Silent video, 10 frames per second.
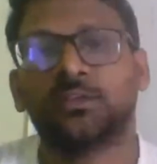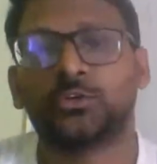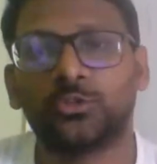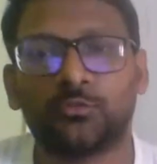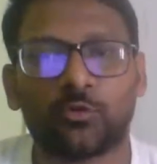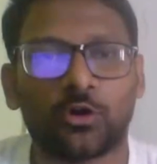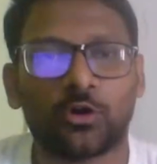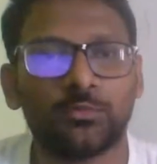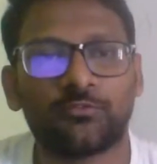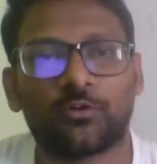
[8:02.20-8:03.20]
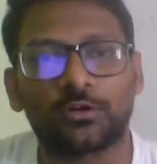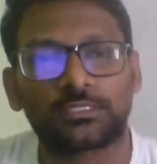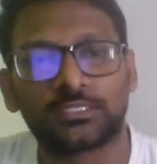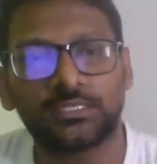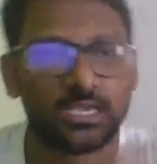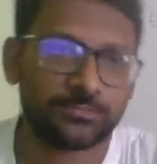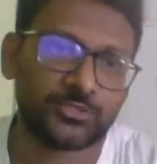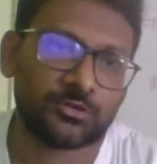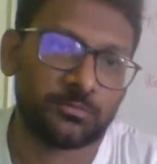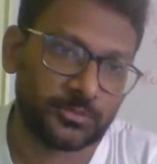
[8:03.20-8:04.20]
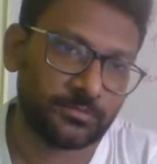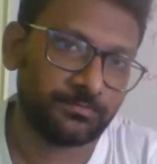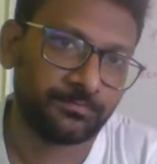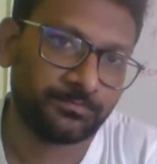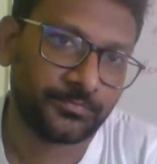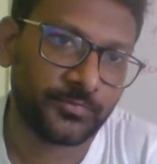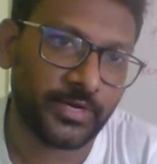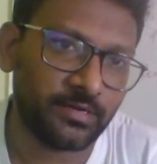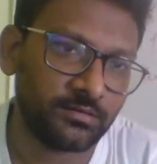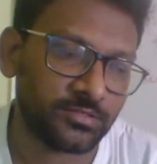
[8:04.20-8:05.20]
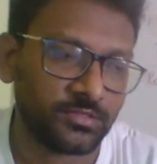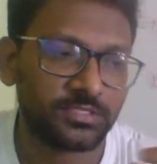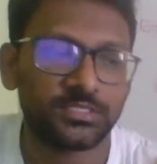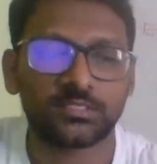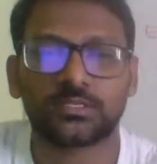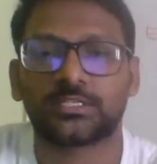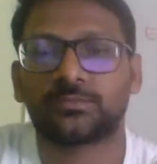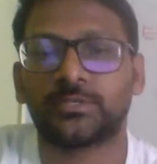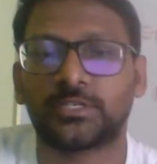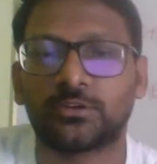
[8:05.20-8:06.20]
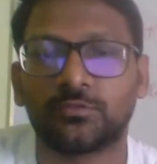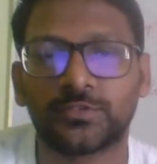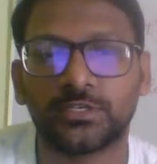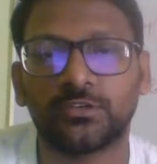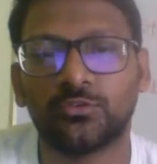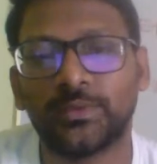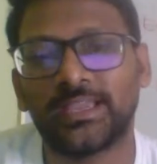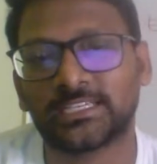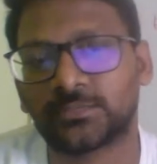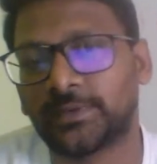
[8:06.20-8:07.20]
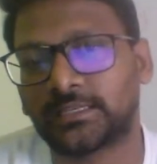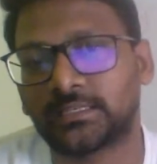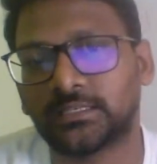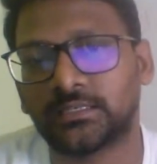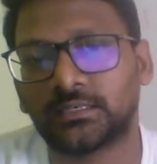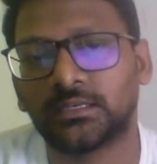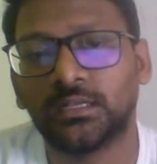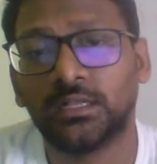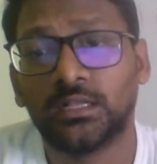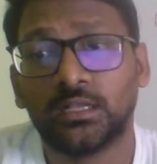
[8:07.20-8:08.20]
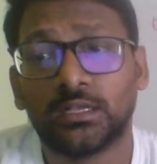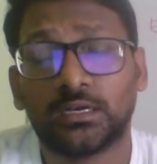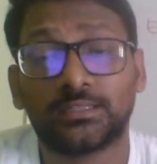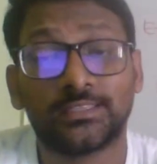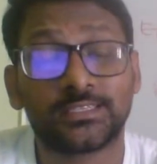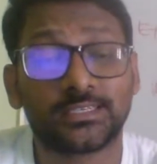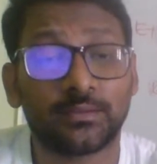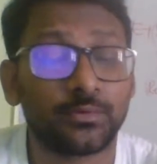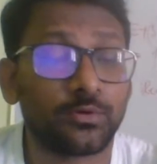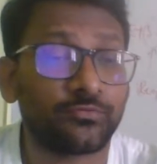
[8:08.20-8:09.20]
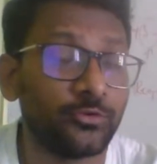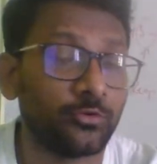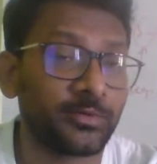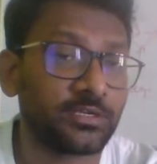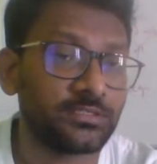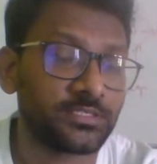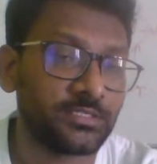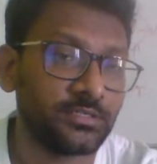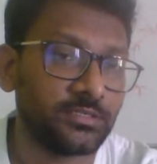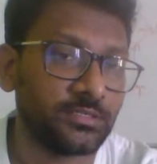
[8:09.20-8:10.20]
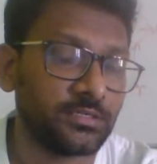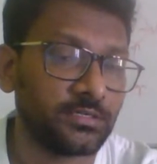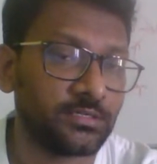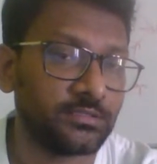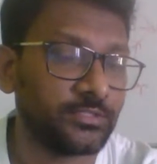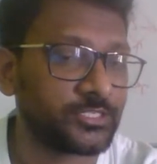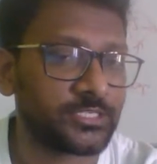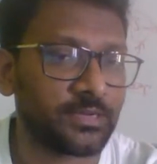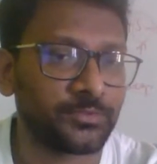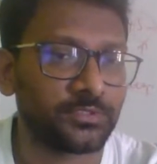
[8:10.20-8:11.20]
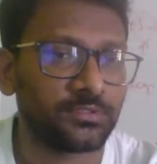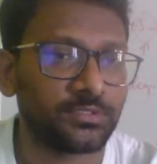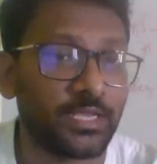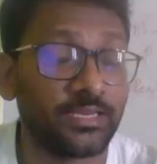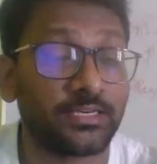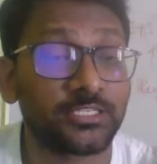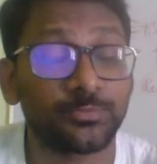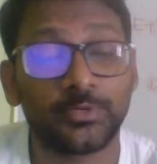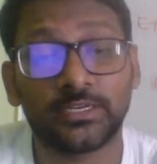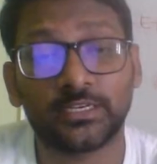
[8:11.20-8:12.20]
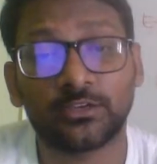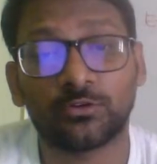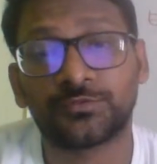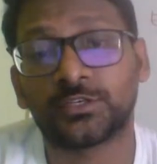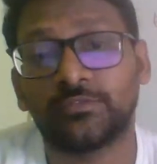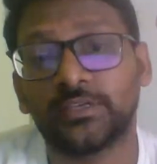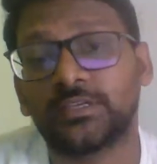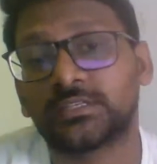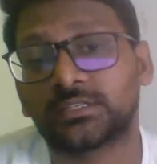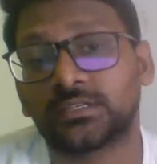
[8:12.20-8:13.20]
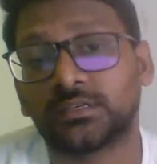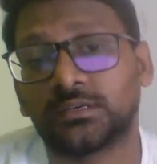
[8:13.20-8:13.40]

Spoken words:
to the volume of oxygen absorbed, right? So this is the respiratory coefficient. You may expect this type of numericals in this chapter. And respiratory coefficient varies,